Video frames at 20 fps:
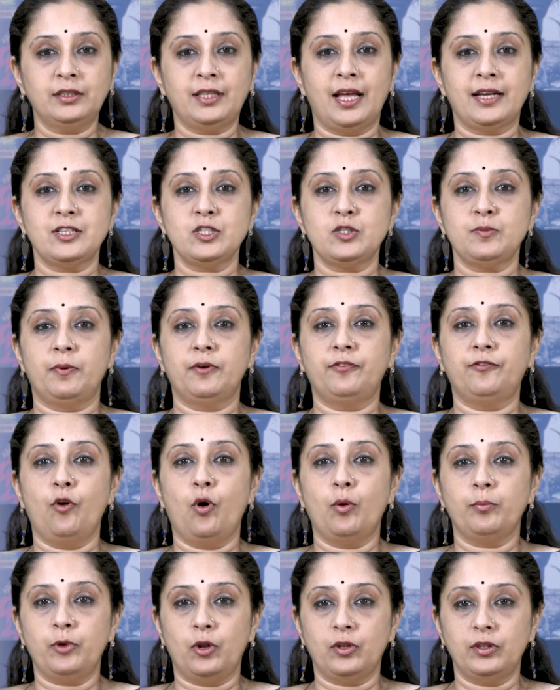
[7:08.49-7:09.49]
that is
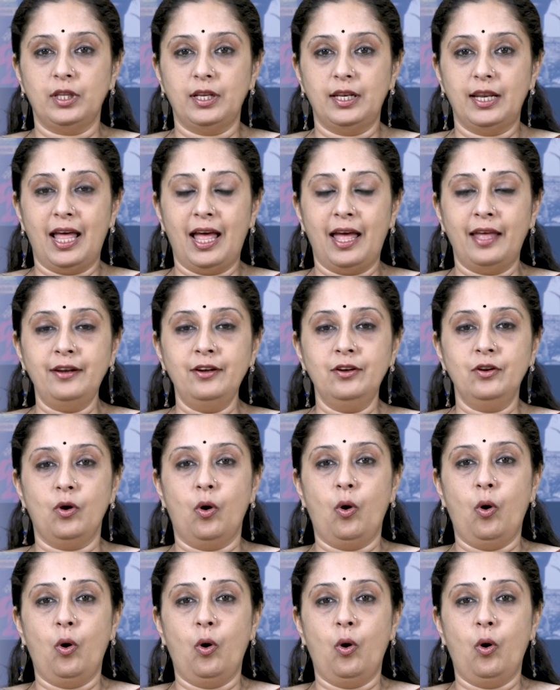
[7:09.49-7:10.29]
performed on the land